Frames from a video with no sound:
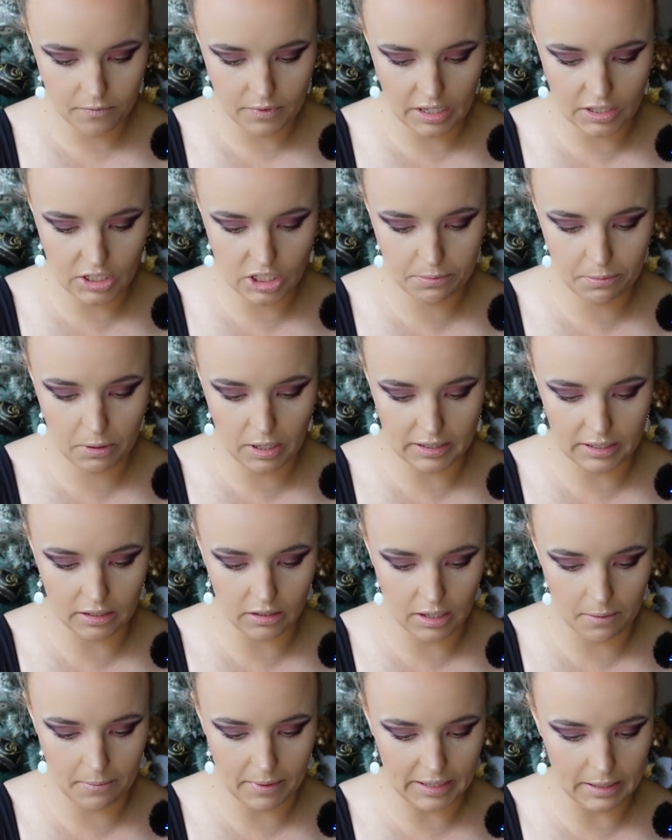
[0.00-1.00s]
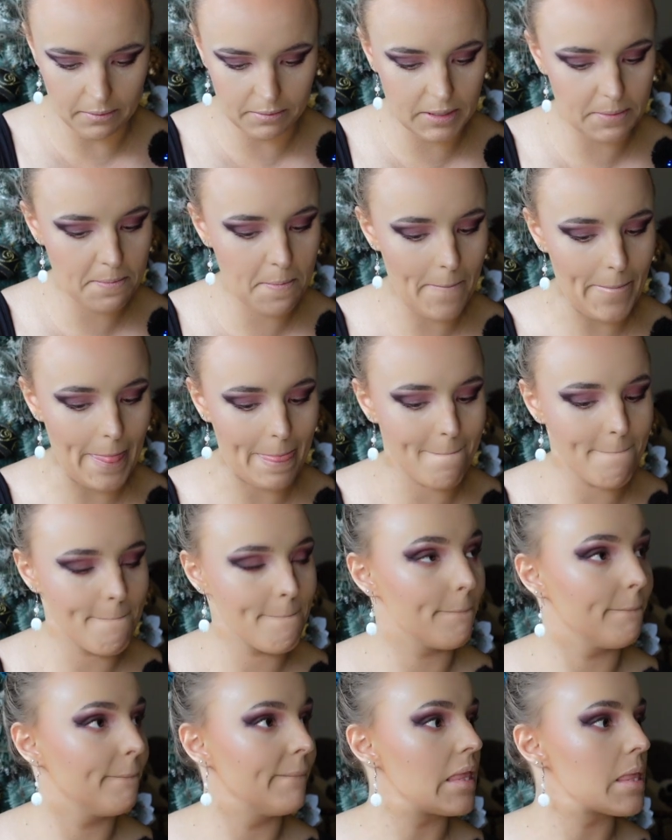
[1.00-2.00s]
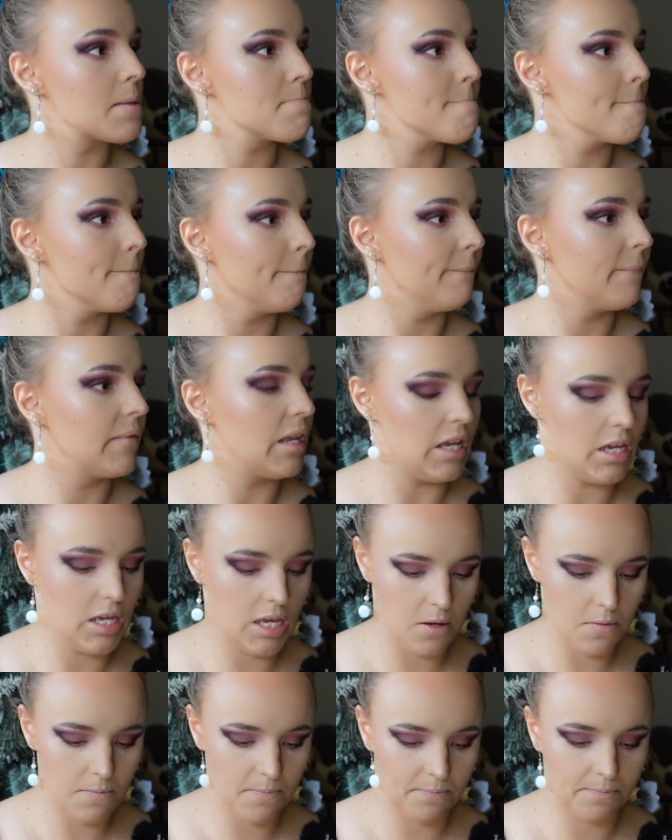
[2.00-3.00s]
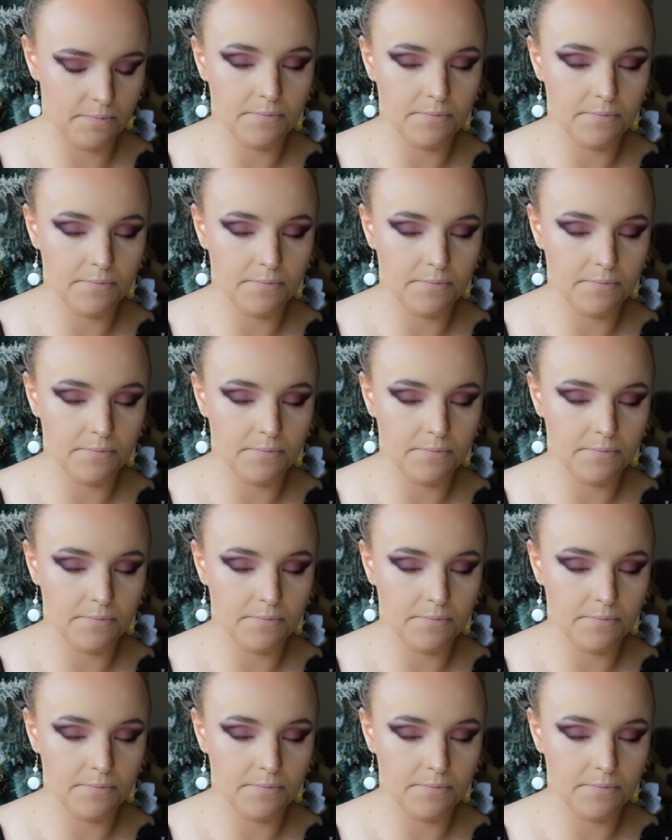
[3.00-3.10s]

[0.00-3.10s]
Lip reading: And just put a little on my lips. Thank you.